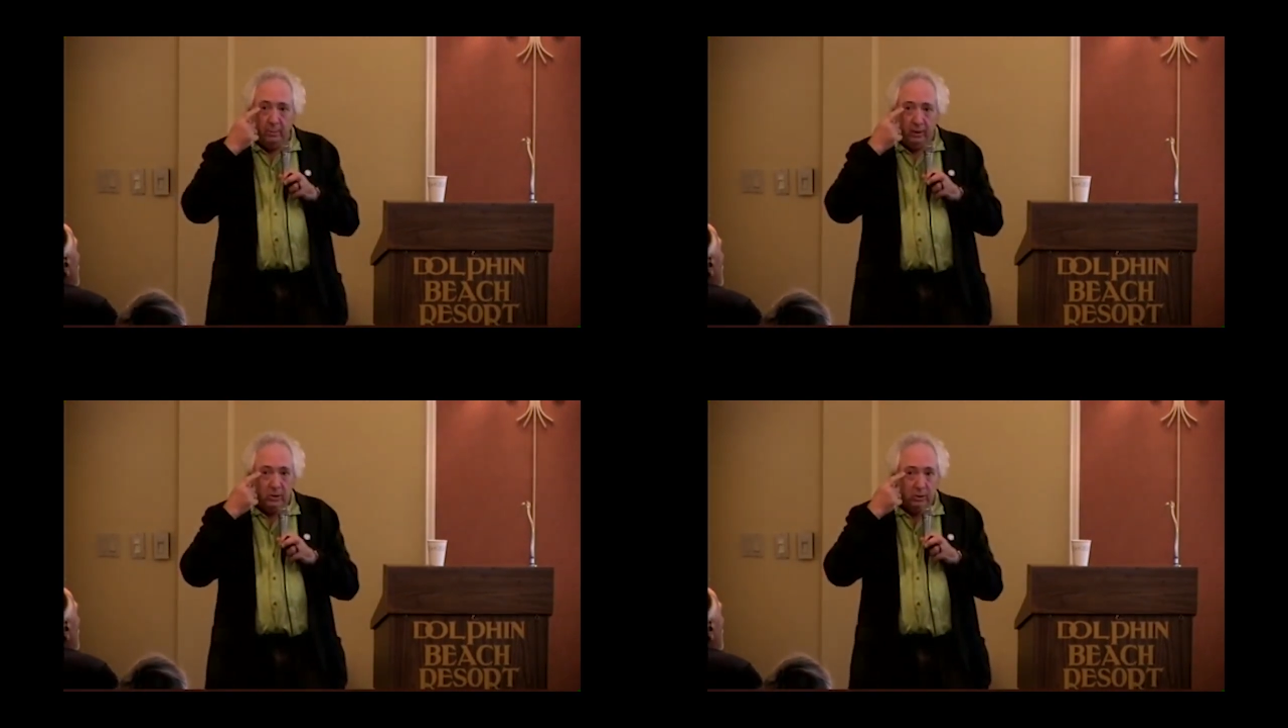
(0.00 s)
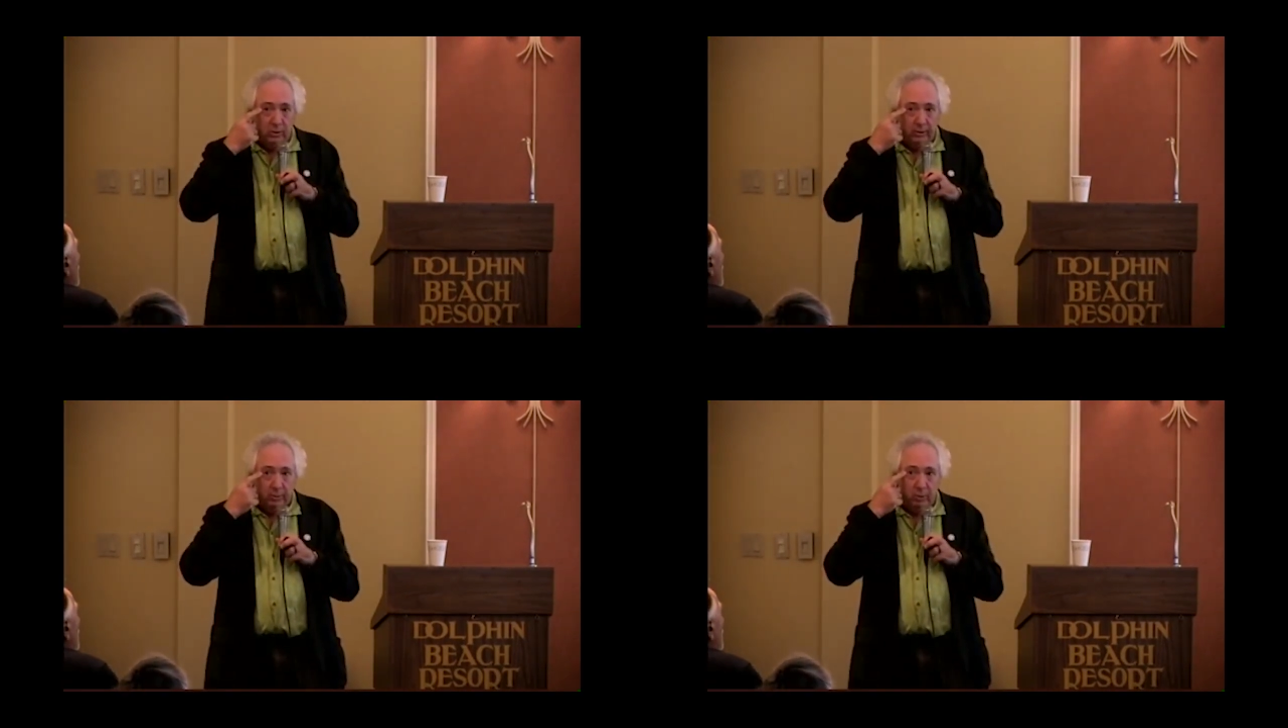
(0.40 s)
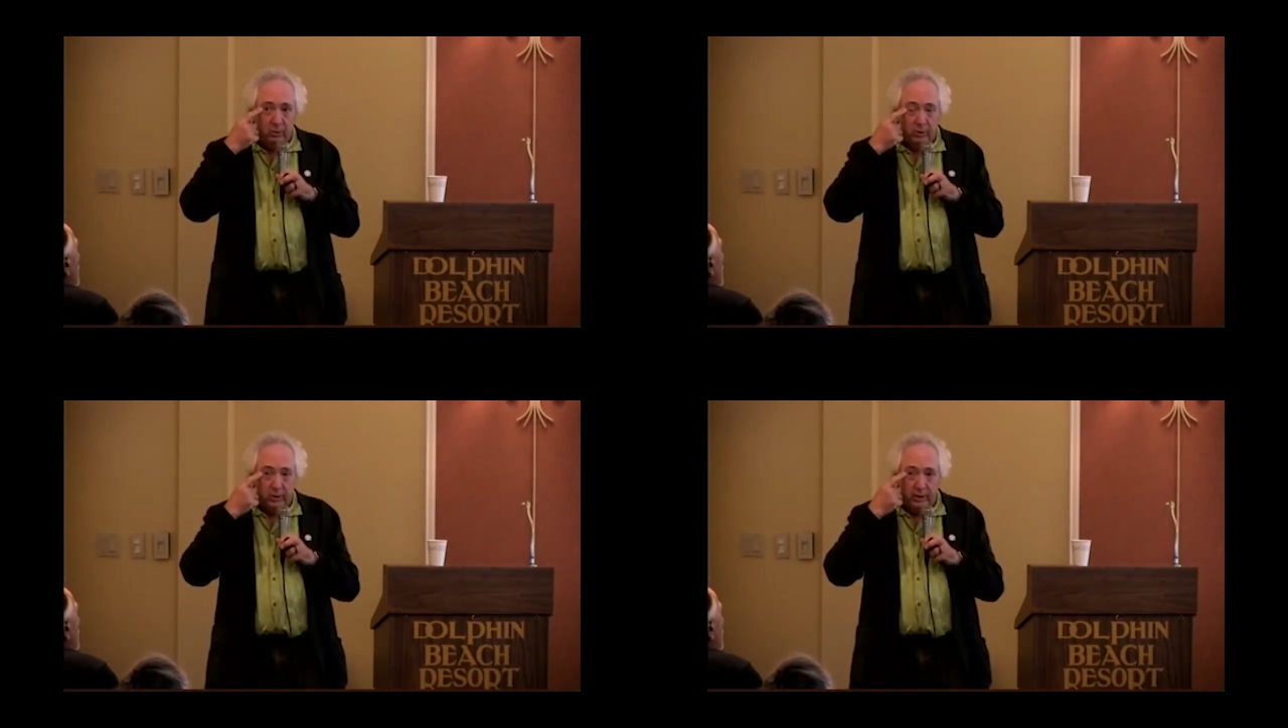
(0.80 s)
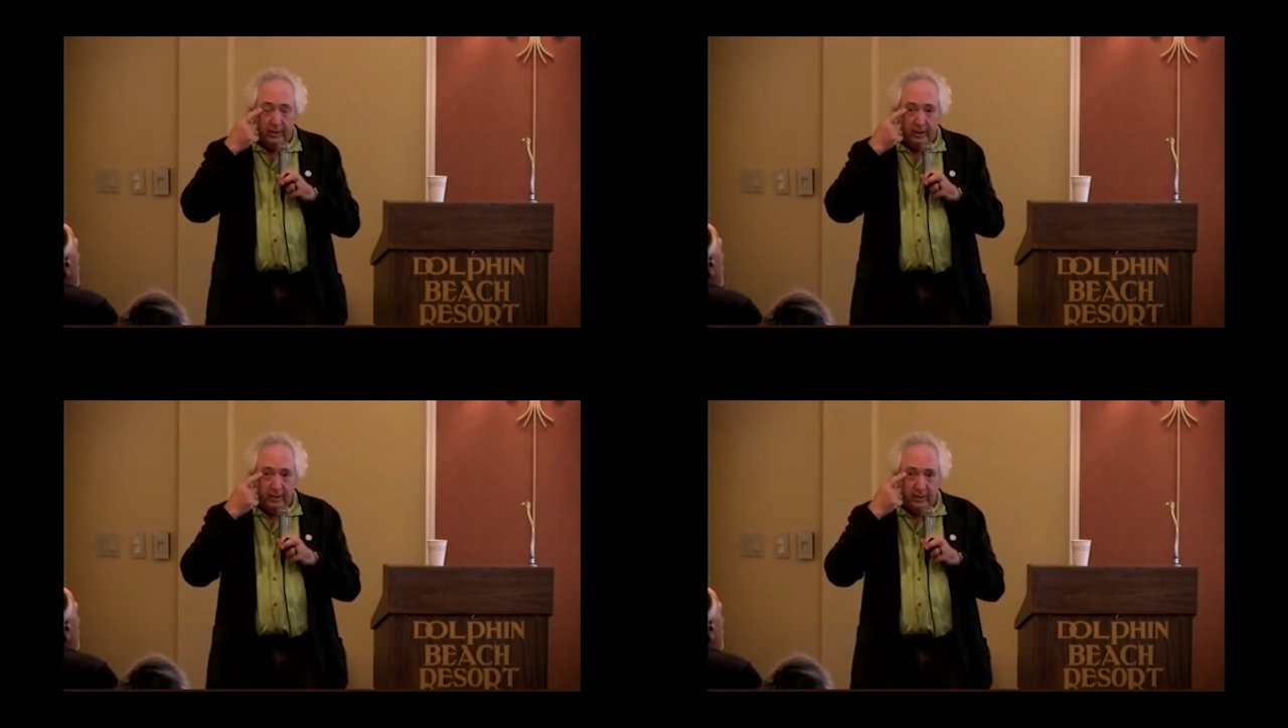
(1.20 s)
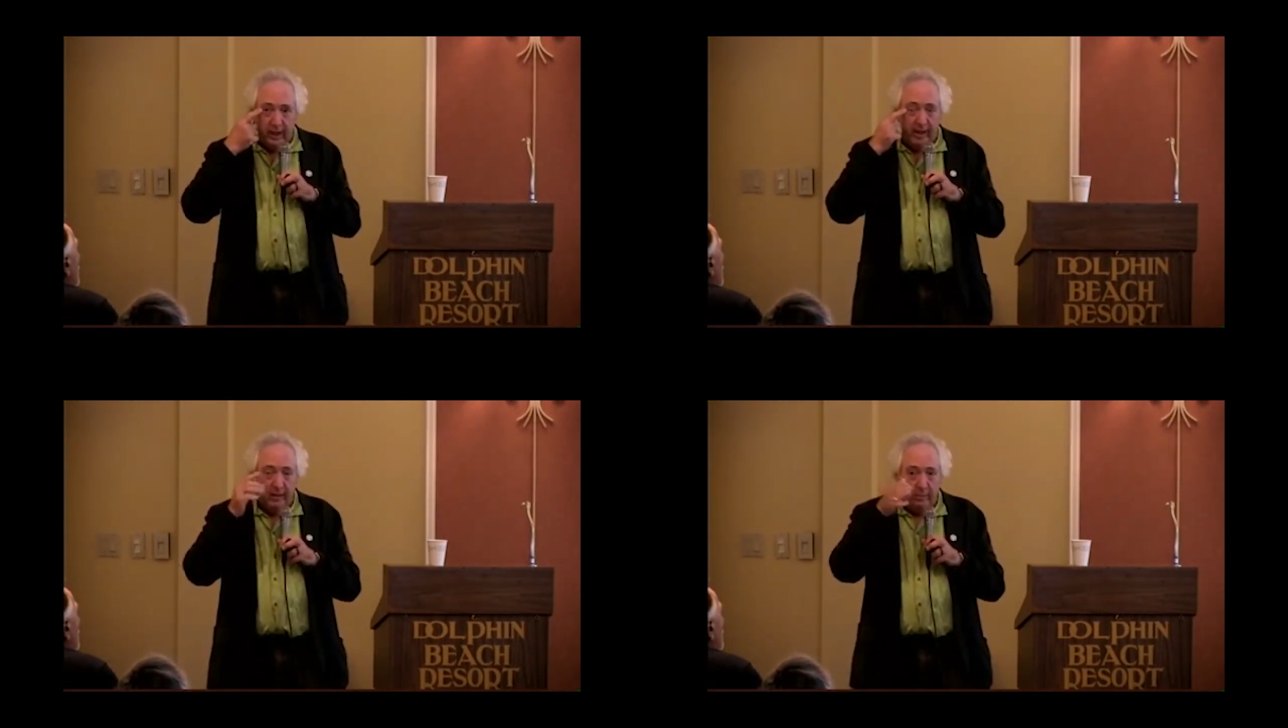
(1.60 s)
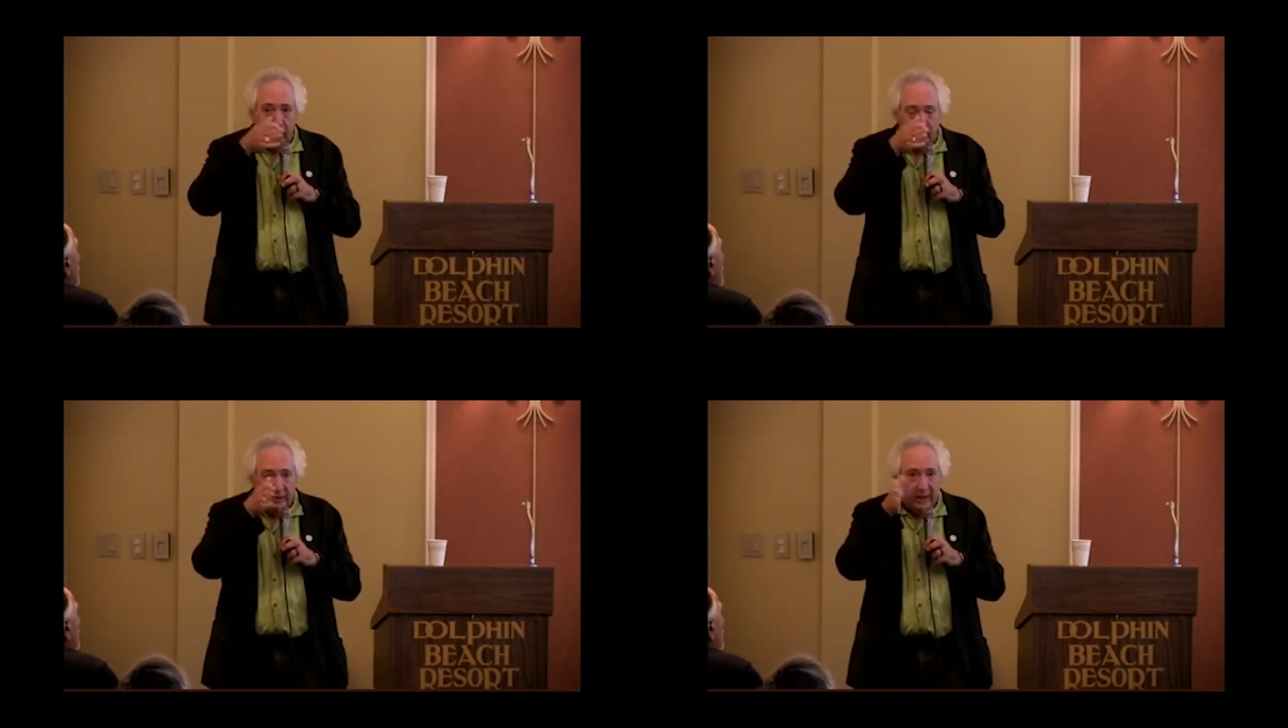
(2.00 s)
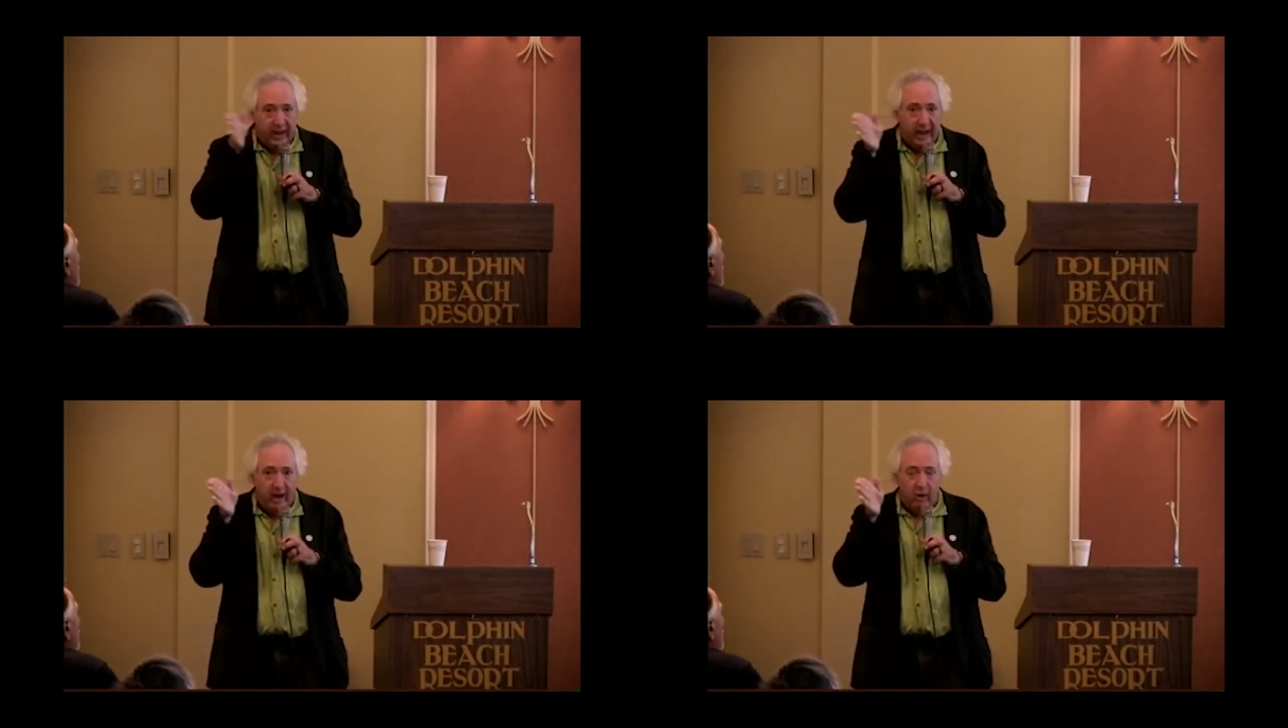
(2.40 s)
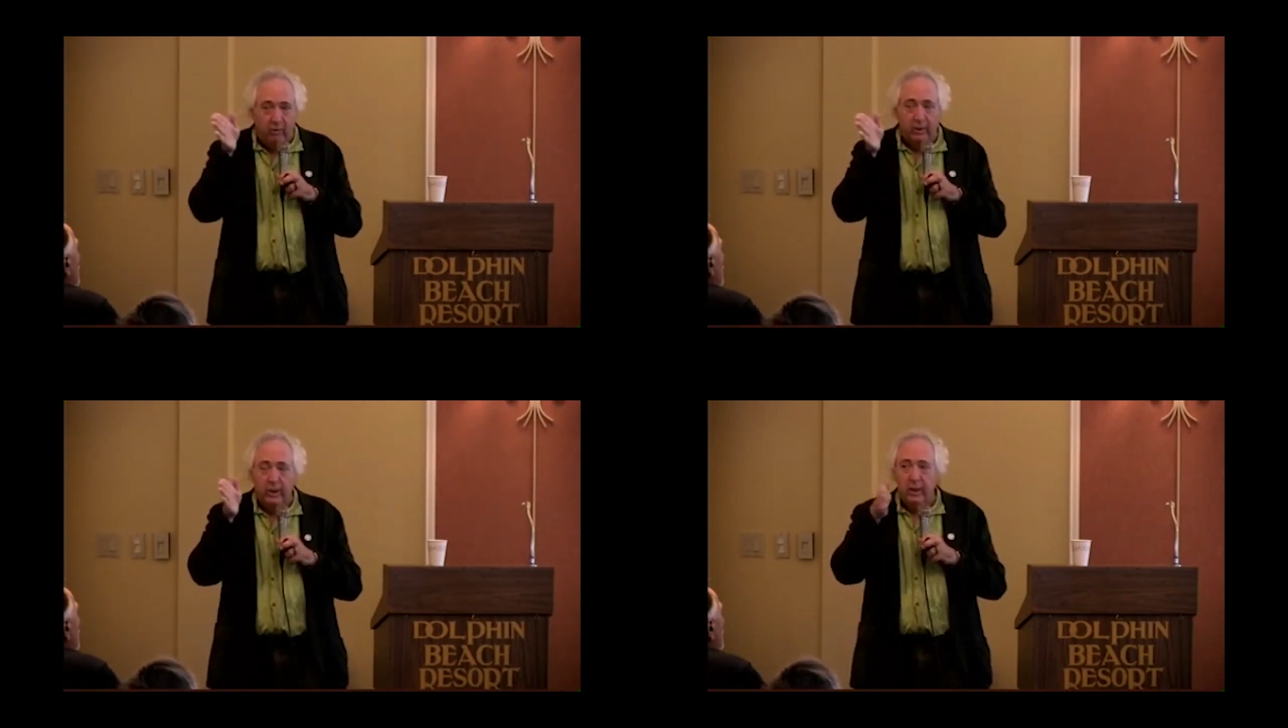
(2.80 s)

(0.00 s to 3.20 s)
muscle that pulls on this side that pulls the eye out.